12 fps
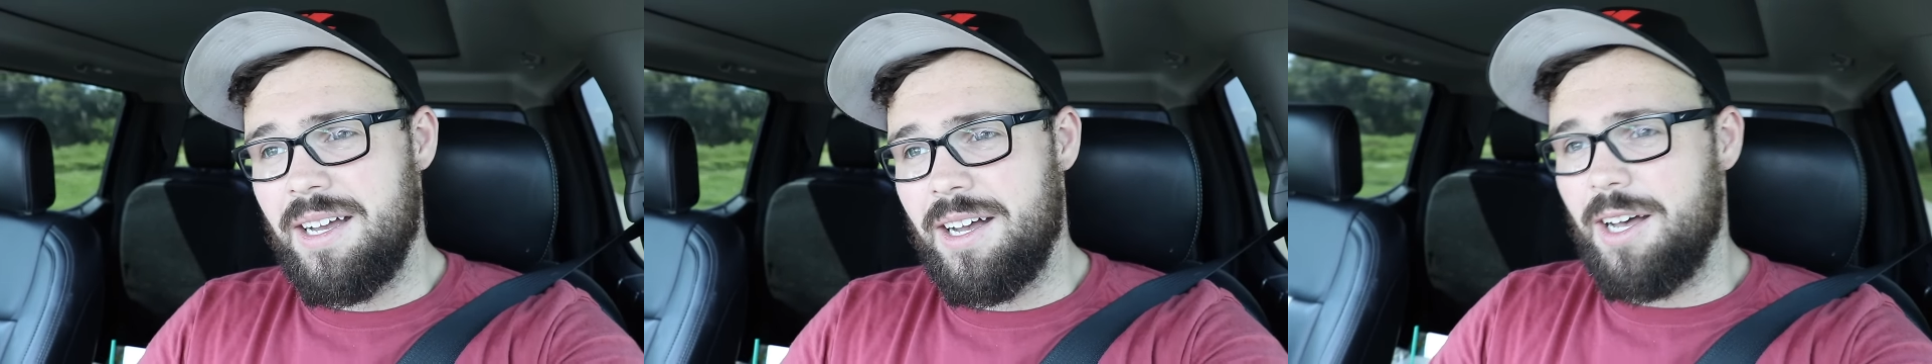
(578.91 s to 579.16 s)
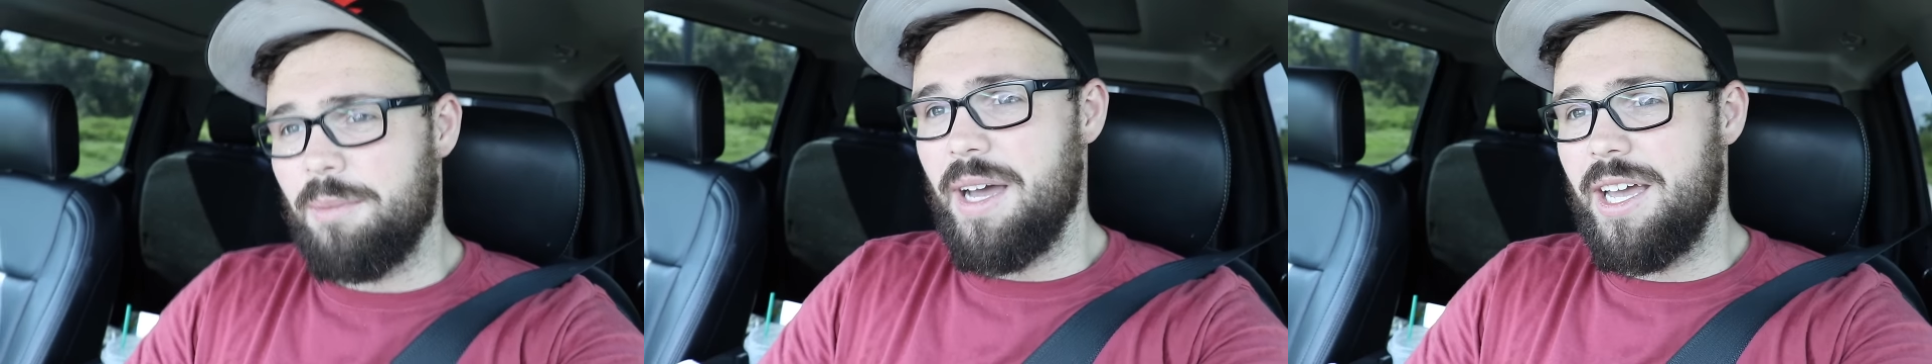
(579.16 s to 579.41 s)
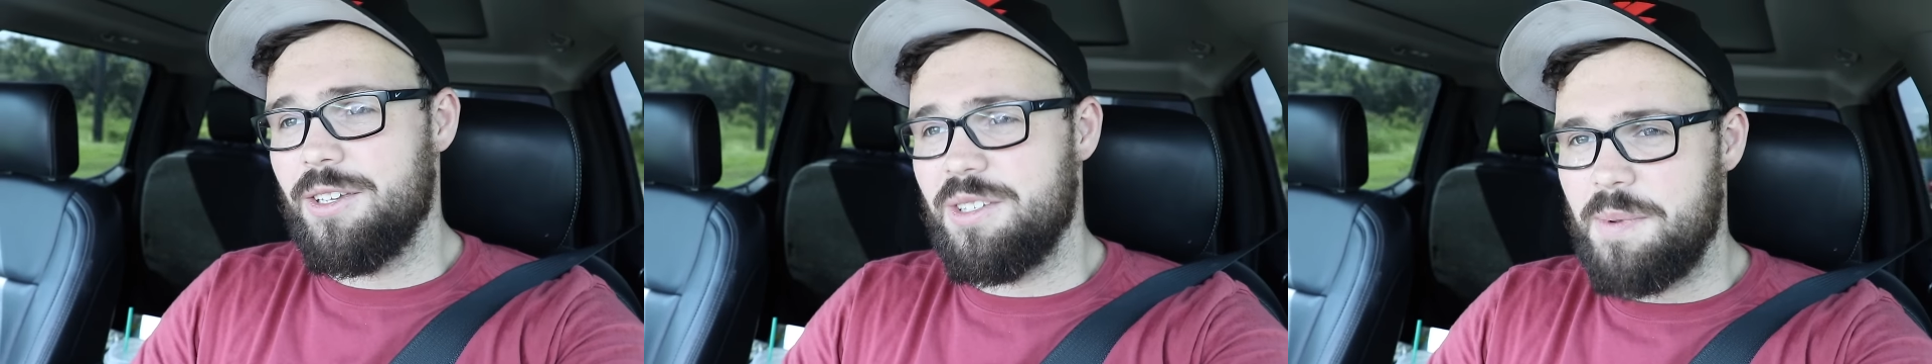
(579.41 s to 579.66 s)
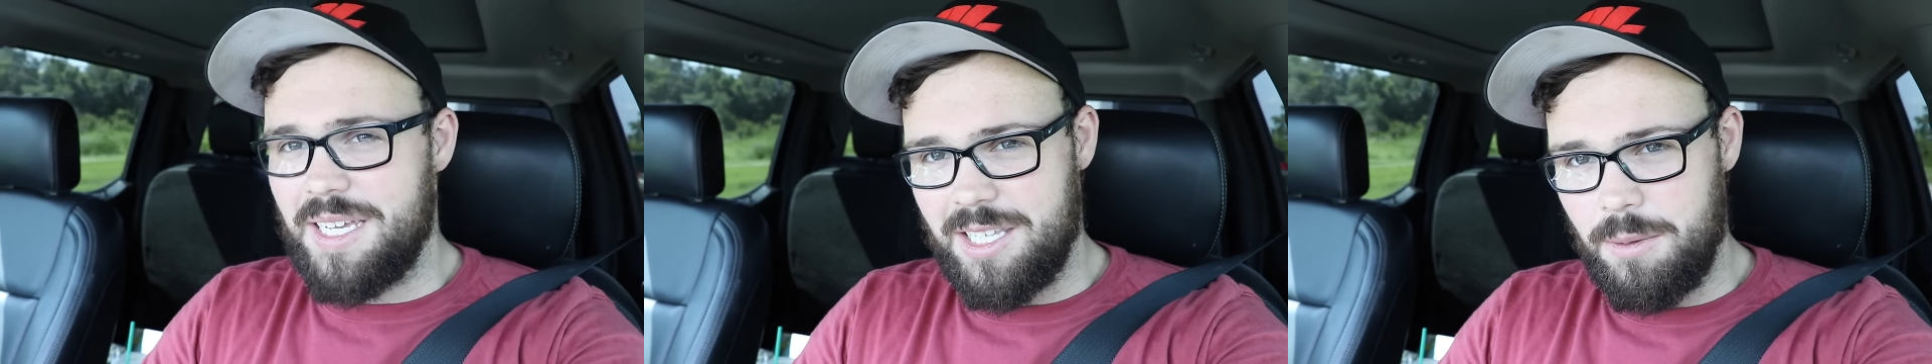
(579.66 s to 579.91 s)
Um, I
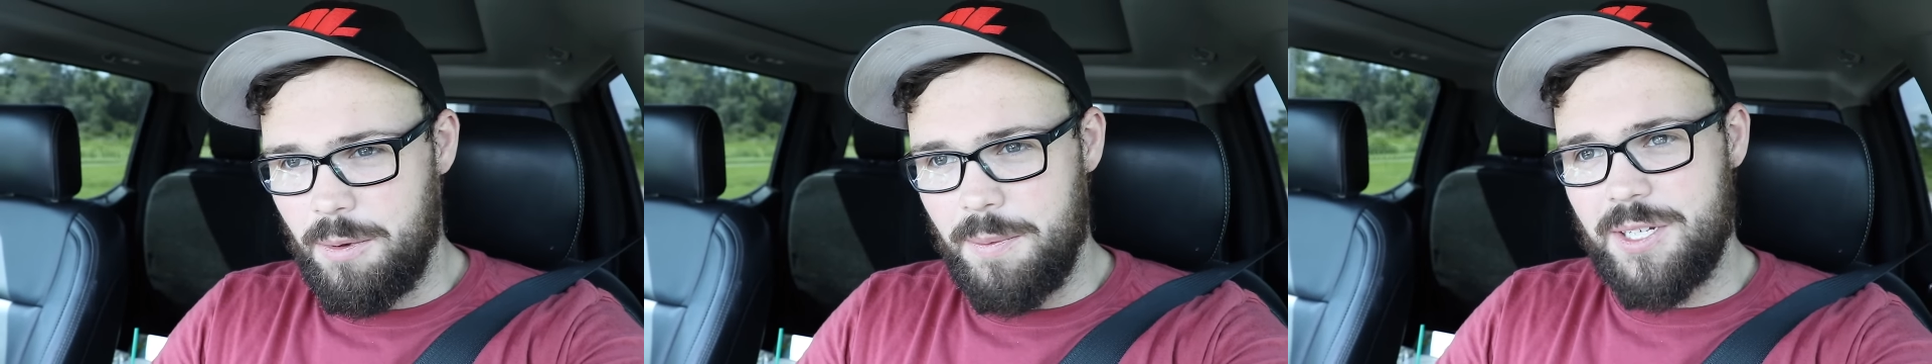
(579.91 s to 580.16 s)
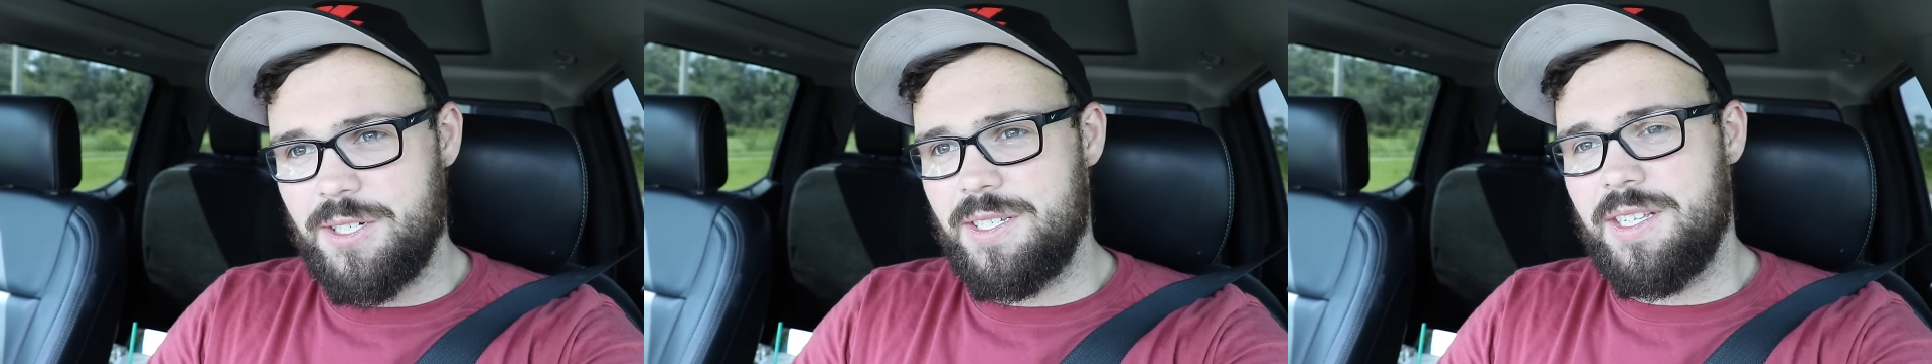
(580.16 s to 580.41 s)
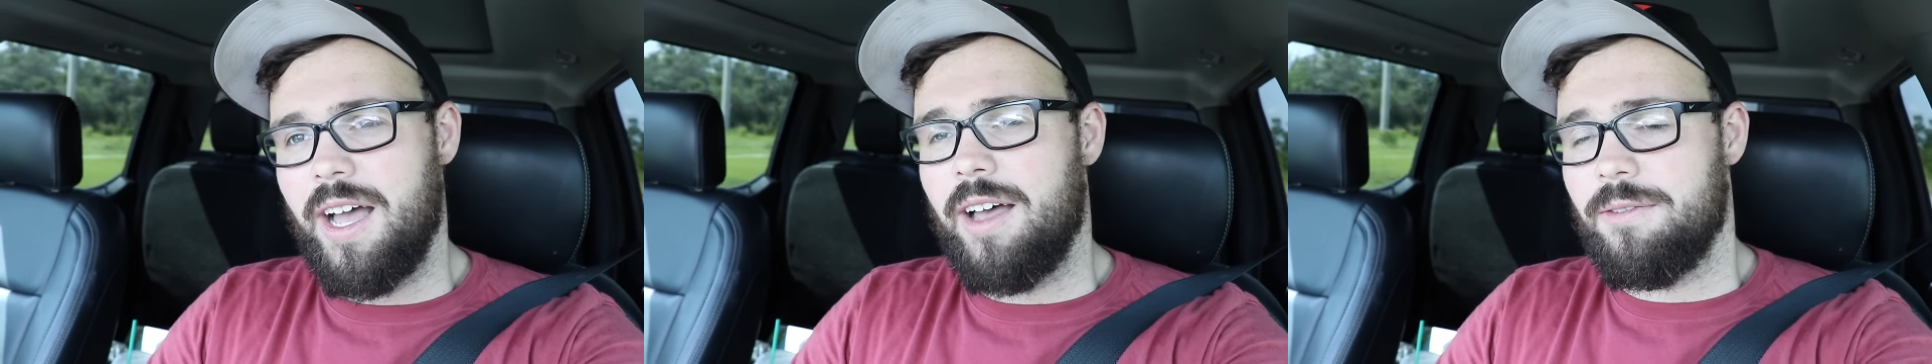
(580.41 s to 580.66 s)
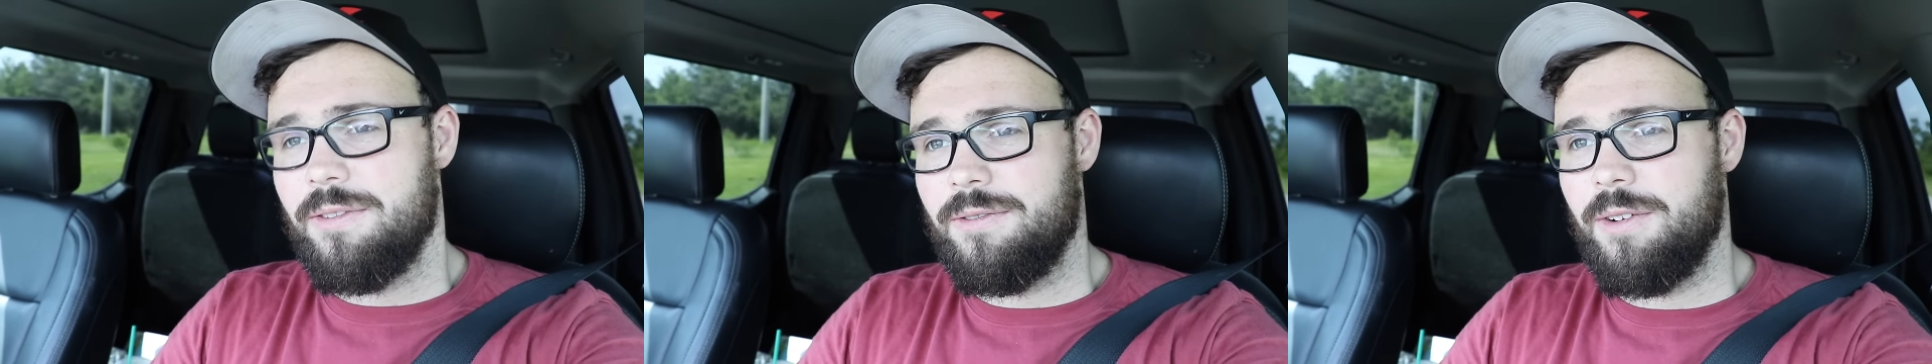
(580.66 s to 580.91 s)
also picked up a bunch of
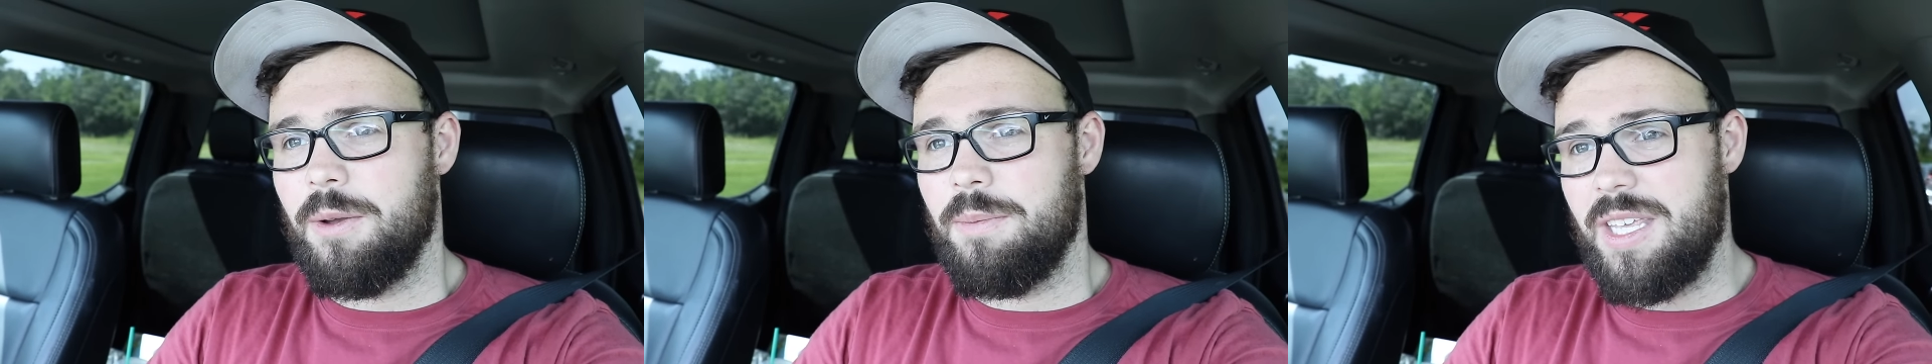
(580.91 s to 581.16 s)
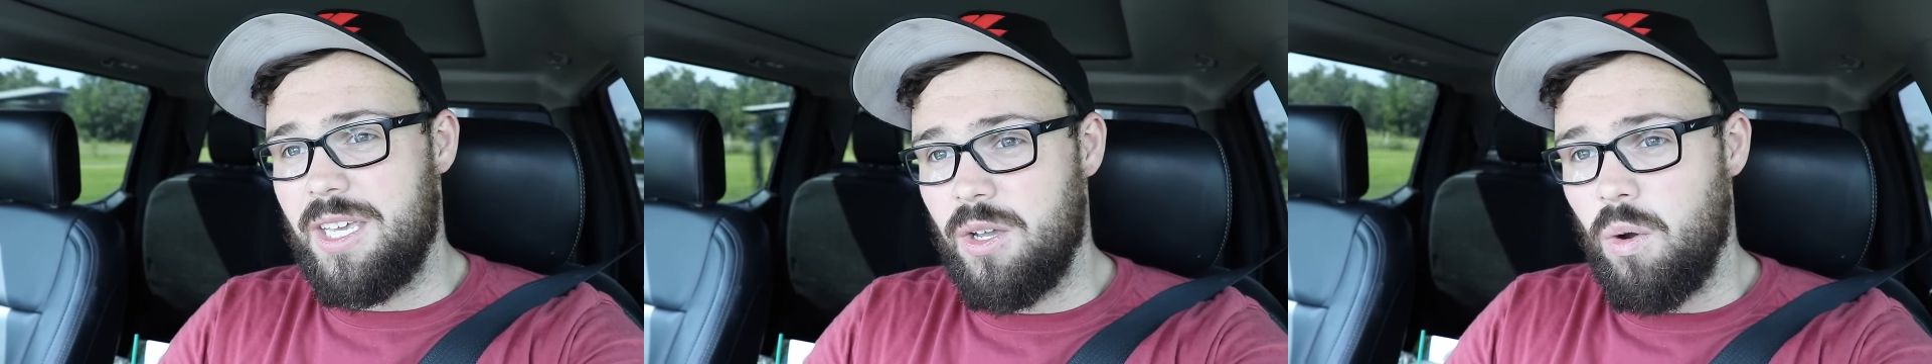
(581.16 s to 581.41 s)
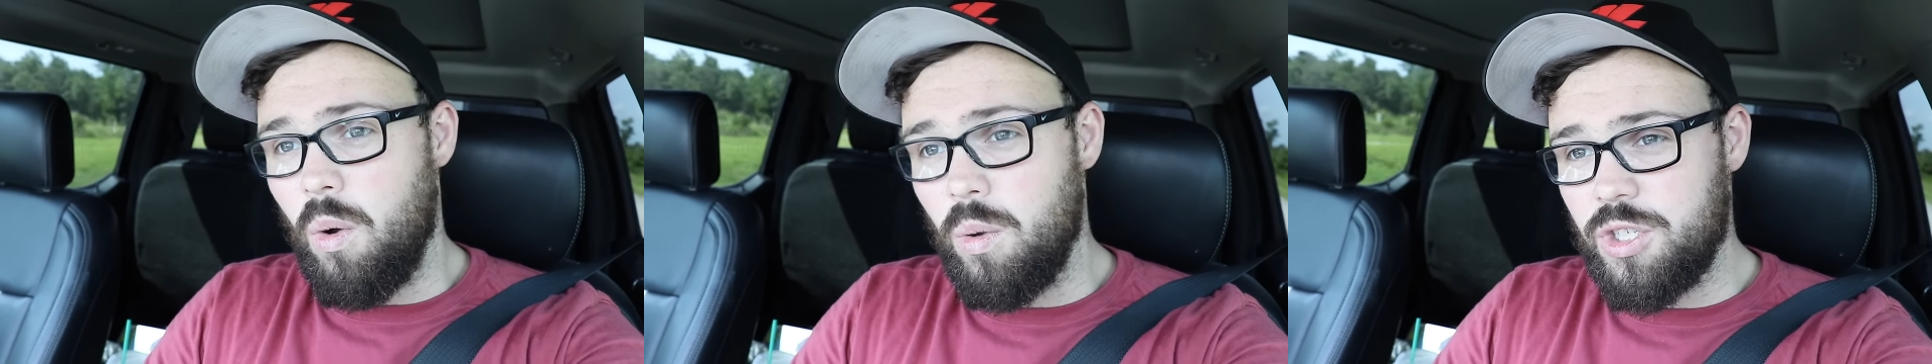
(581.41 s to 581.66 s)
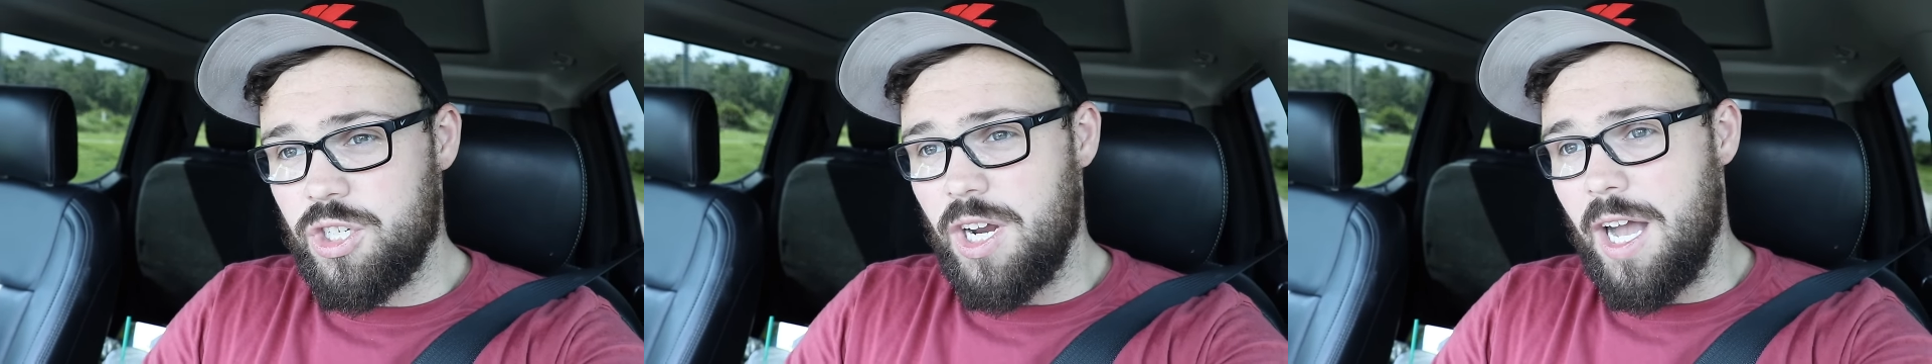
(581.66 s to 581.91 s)
stuff from the
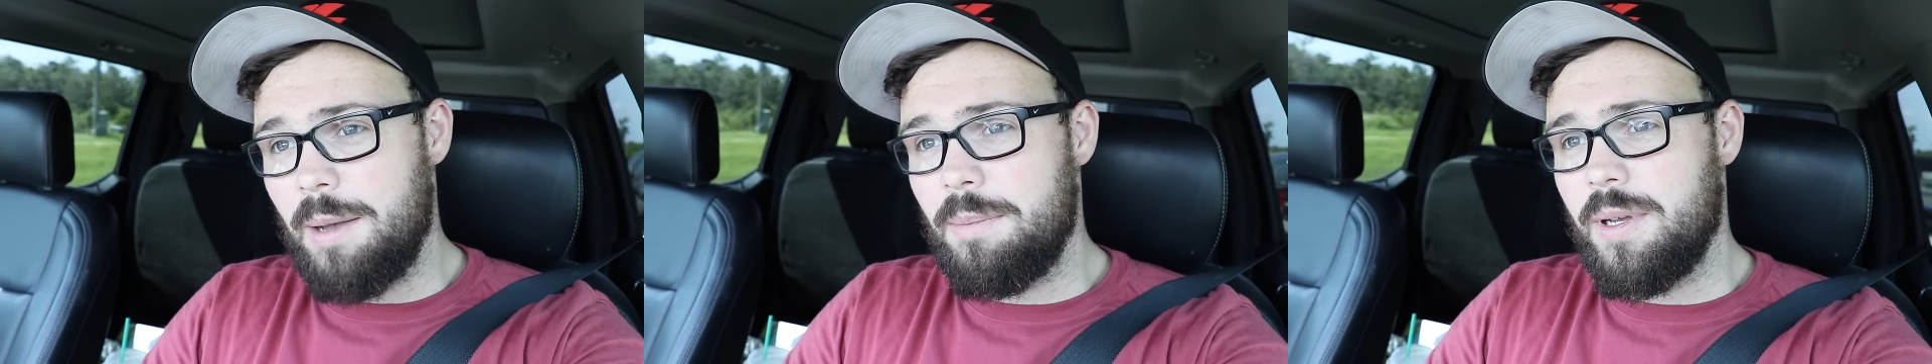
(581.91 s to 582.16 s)
old shop.